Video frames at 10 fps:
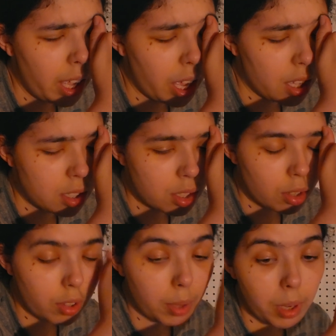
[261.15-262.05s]
And
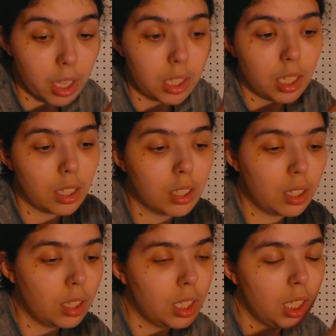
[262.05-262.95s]
so they make a
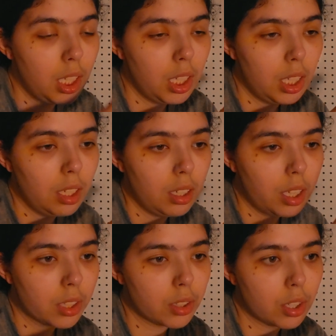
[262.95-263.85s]
deal. He
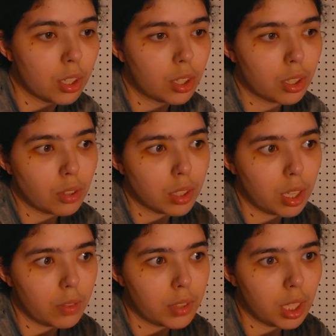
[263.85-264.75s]
gets her close
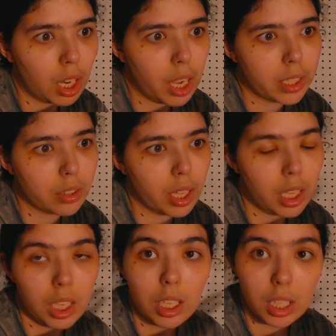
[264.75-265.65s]
enough to the guy so that
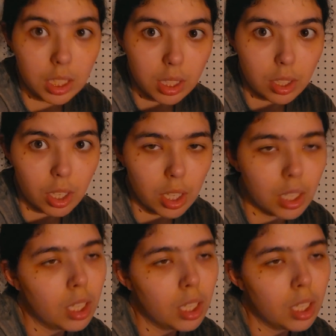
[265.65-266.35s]
he kisses her,